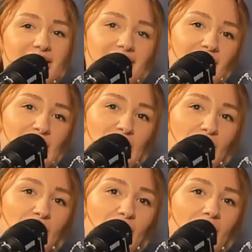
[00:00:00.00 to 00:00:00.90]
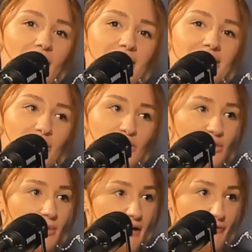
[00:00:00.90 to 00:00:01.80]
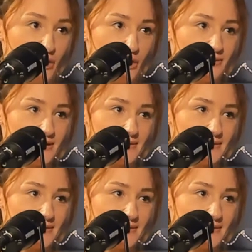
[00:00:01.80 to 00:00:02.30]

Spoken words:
to your social platforms.